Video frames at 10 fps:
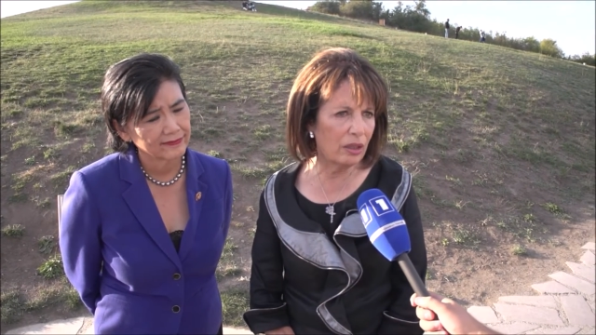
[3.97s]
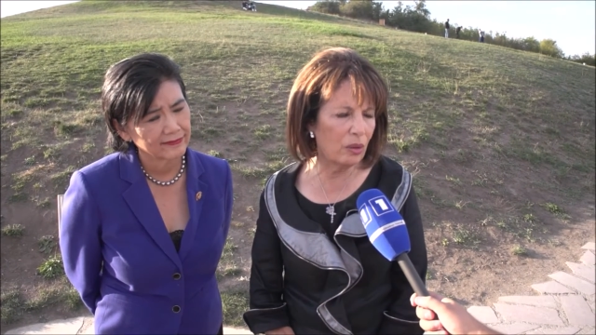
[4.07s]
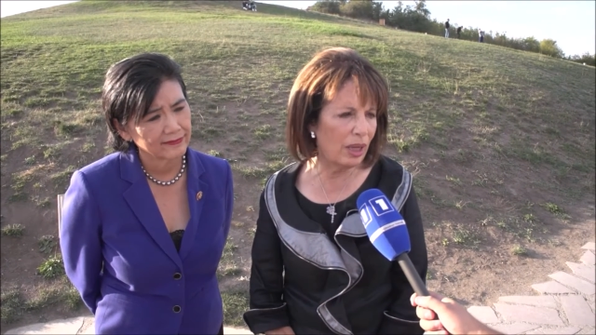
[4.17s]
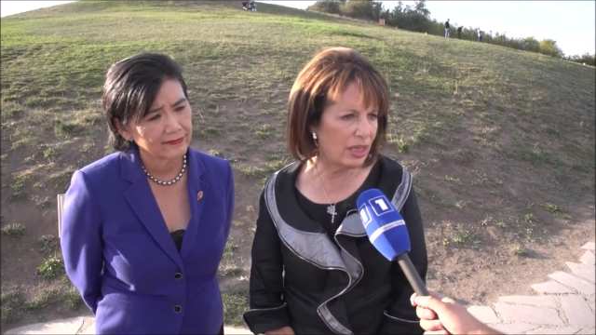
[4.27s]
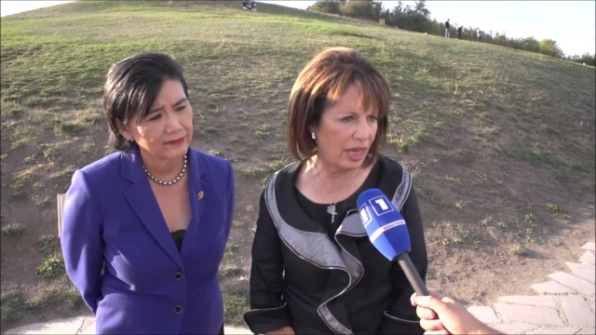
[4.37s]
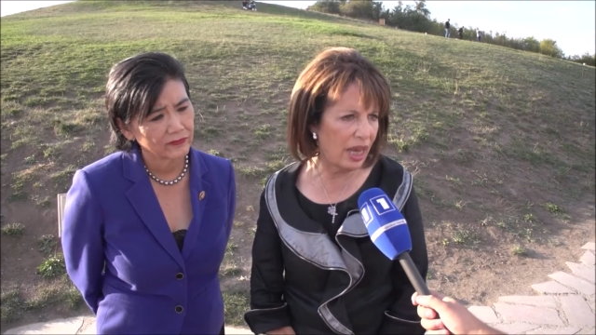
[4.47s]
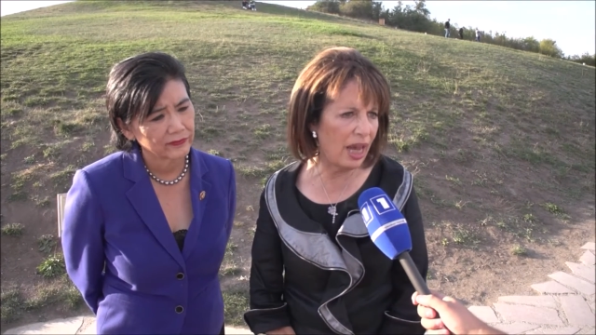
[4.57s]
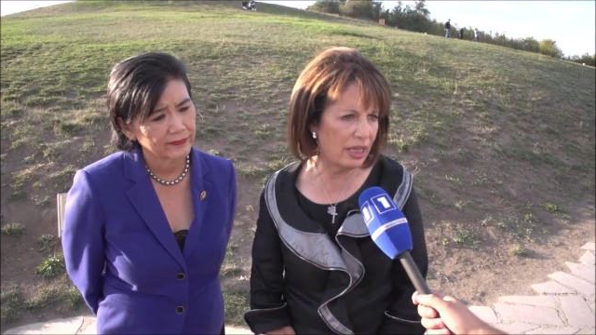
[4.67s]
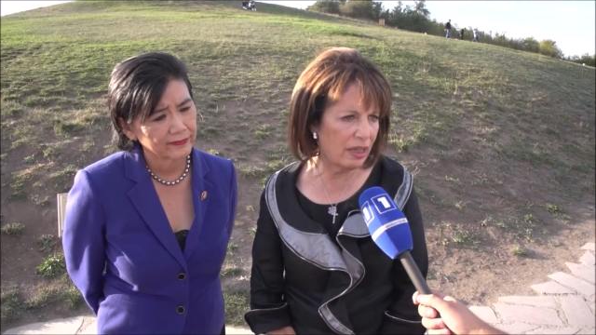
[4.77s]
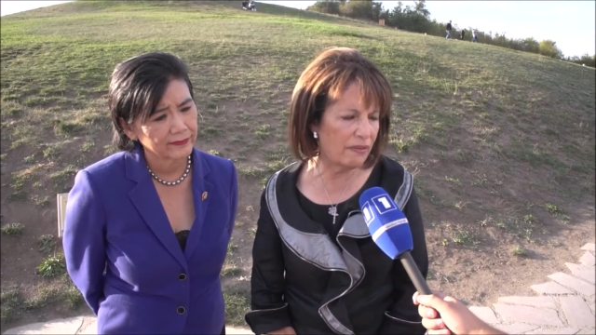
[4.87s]

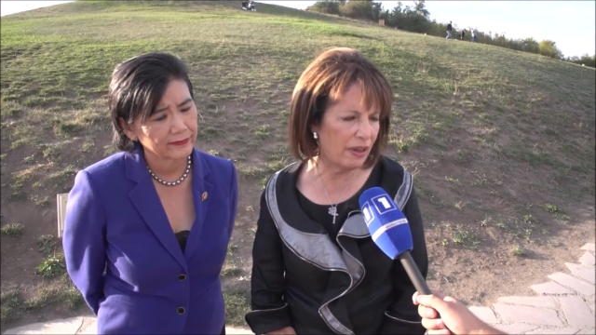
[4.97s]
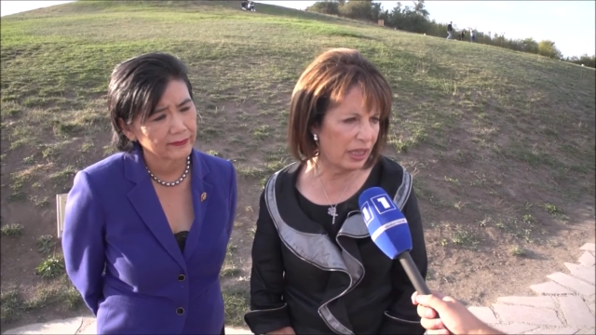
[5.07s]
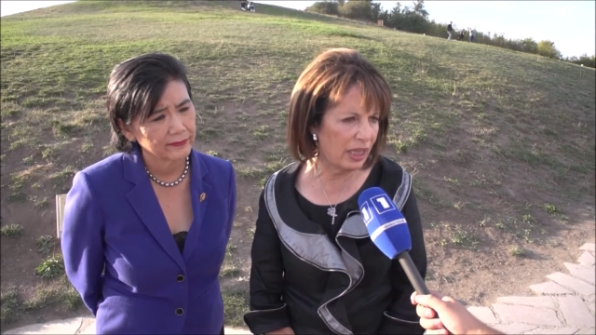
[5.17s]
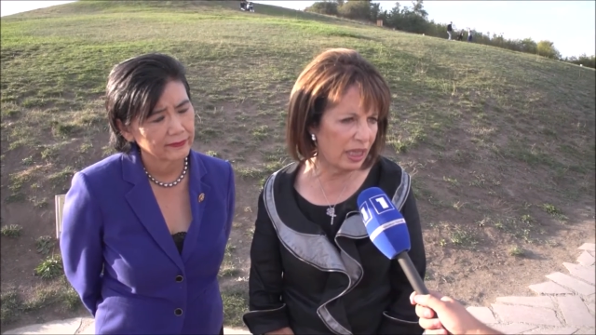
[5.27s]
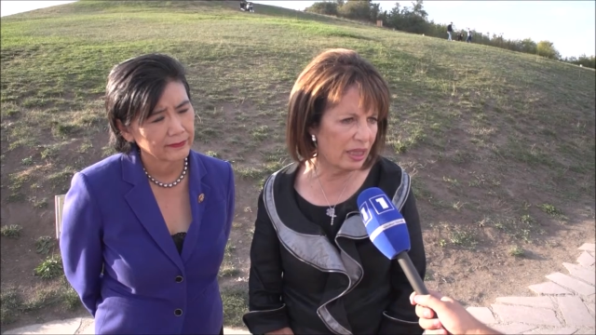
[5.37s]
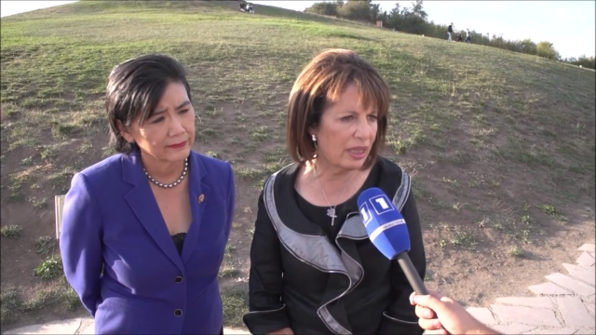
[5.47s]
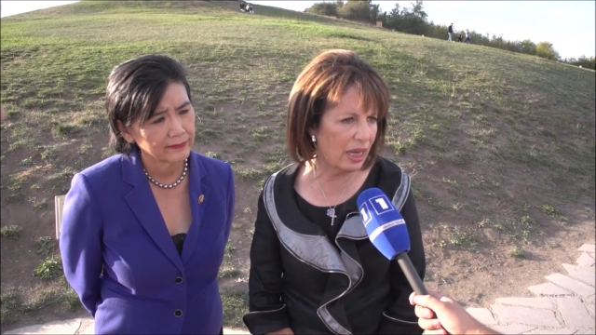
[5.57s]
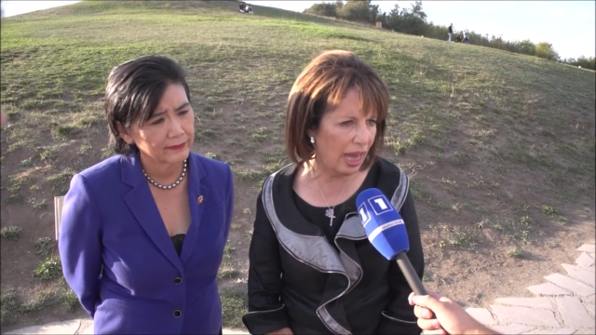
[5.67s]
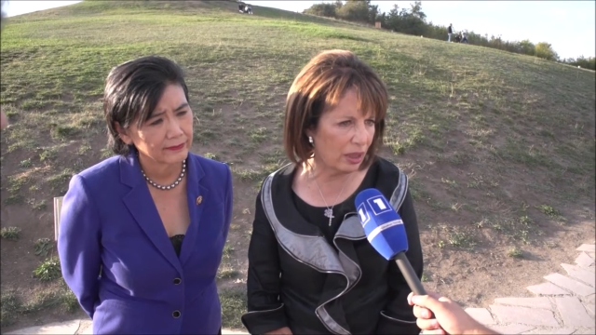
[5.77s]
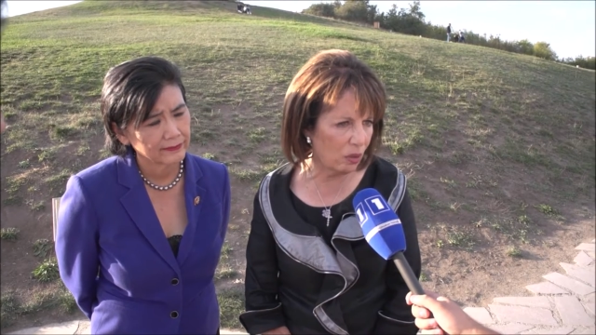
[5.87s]
Speaker 1: USAID funding is
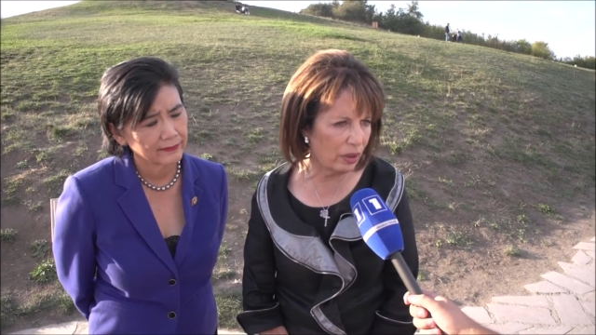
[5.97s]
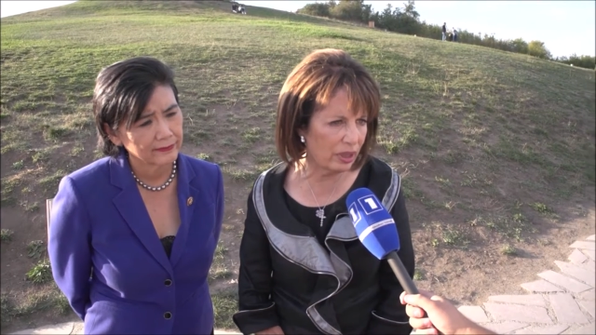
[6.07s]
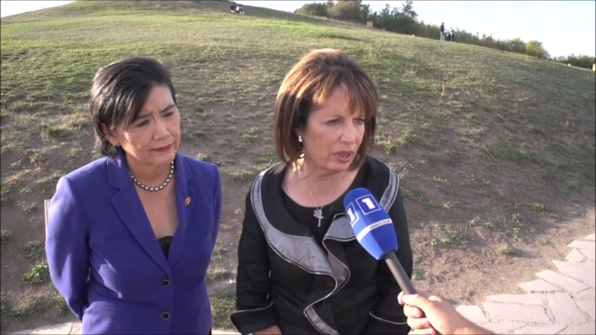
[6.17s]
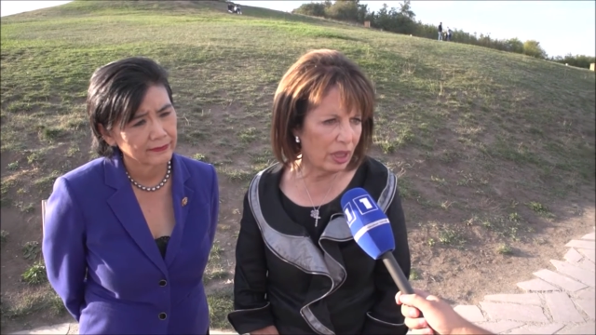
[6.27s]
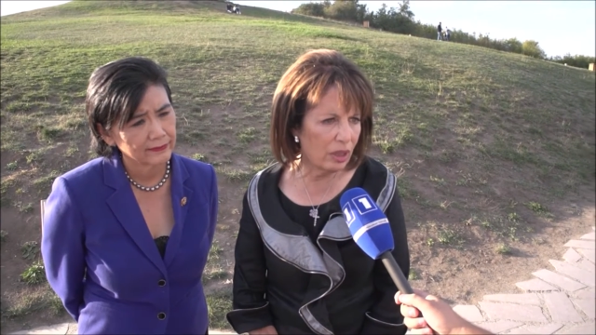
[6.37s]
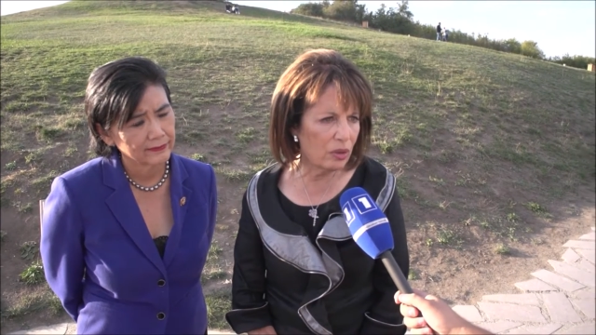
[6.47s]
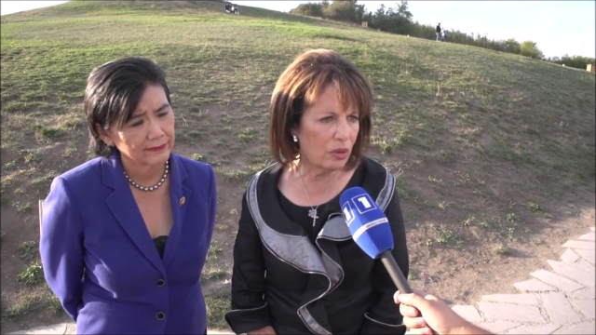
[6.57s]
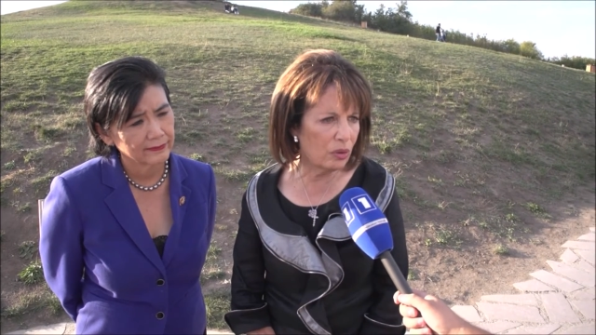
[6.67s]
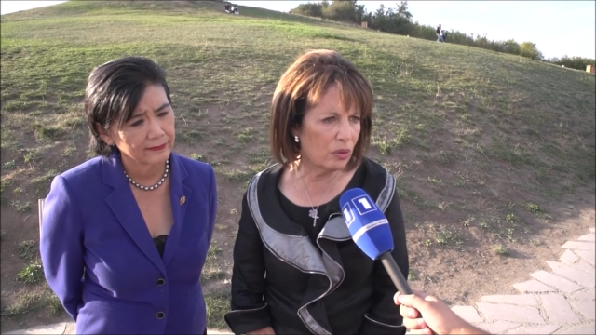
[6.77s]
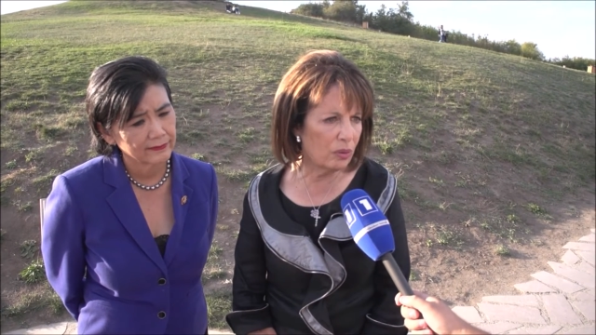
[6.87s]
inadequate
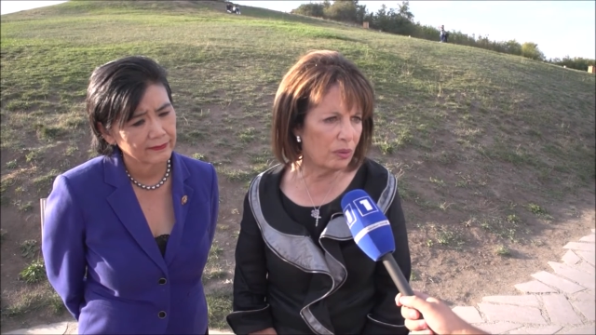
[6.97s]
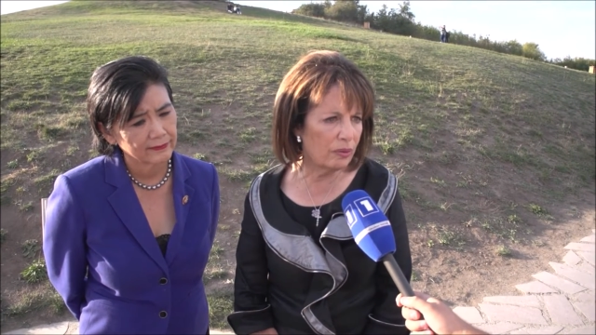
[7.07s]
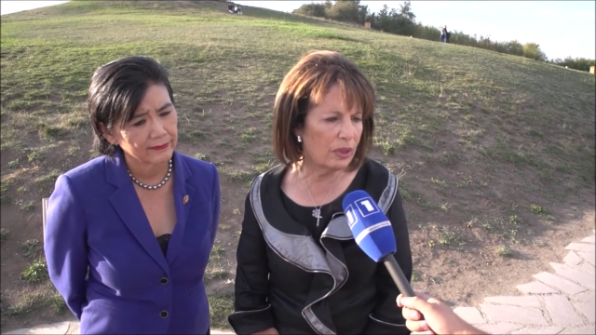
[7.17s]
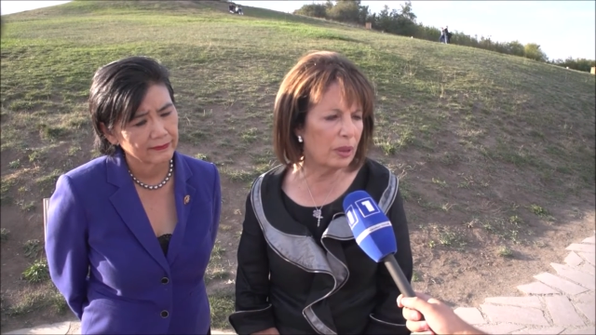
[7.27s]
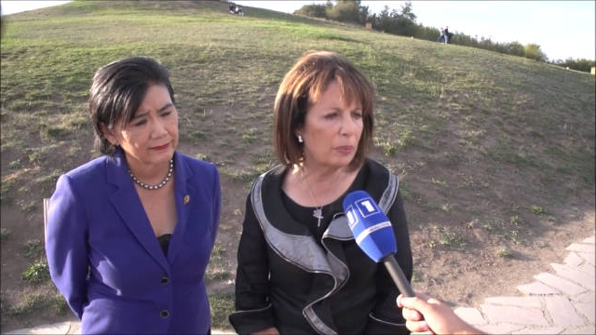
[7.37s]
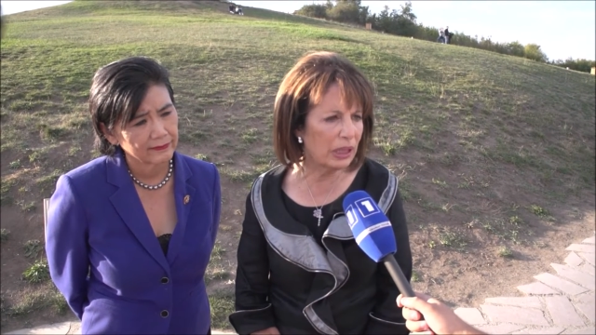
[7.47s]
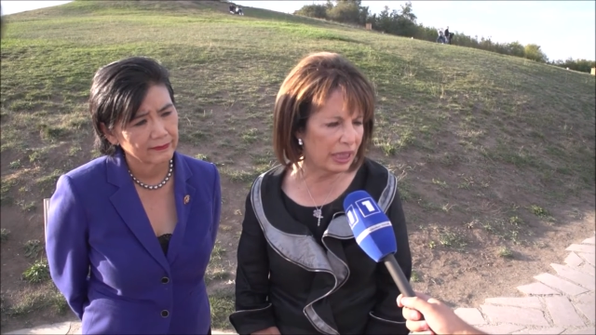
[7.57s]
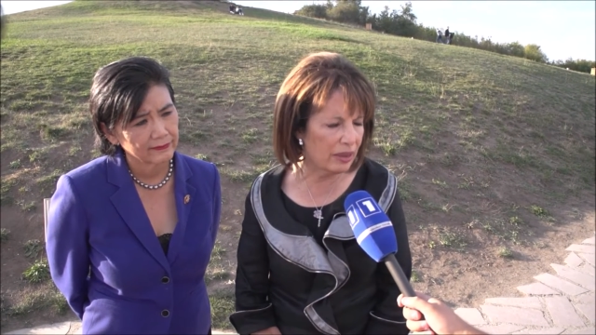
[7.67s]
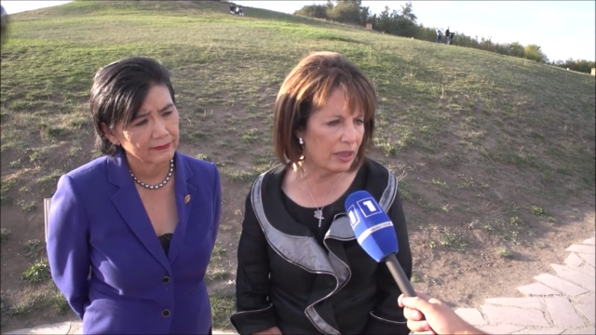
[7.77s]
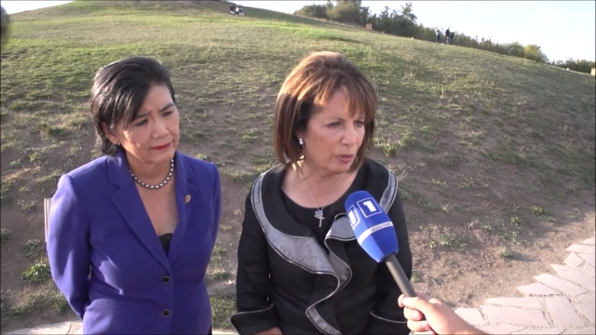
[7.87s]
to
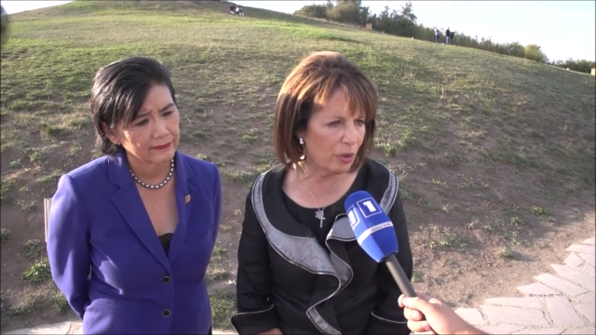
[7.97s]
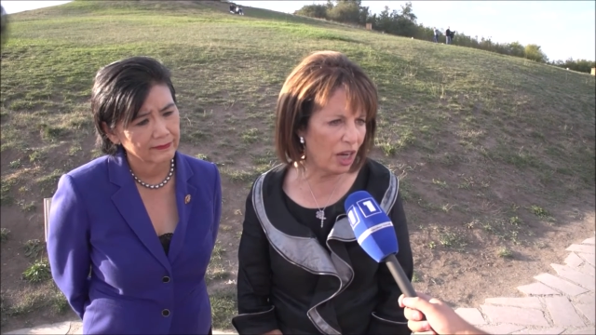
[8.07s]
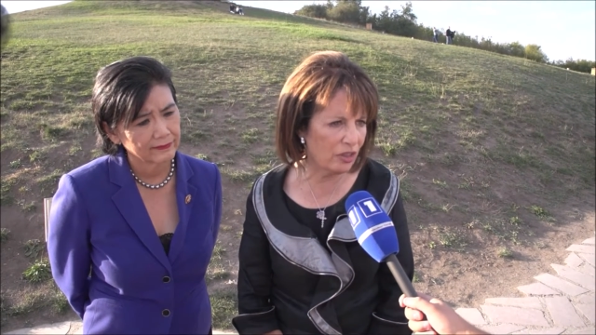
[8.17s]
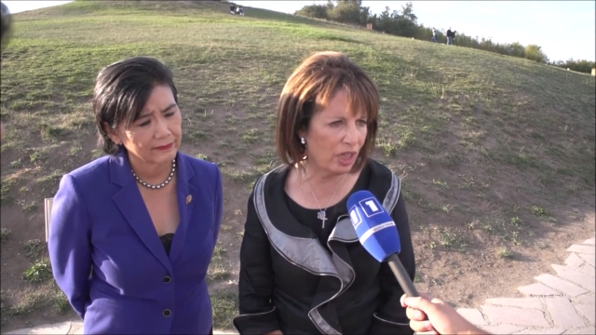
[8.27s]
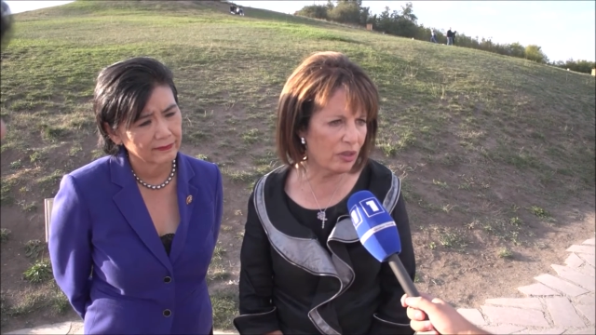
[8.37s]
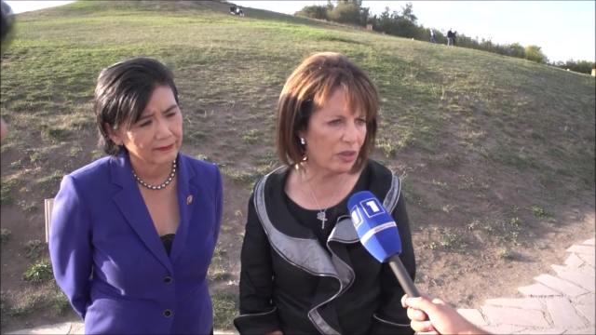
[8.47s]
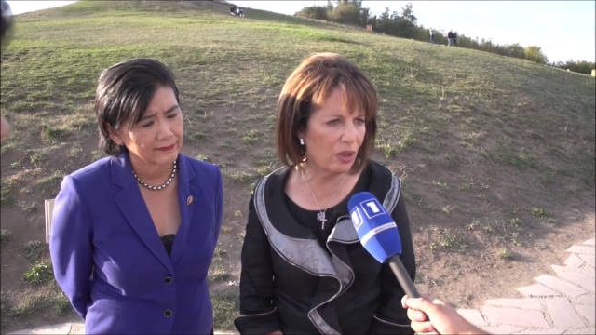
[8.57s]
complete this project.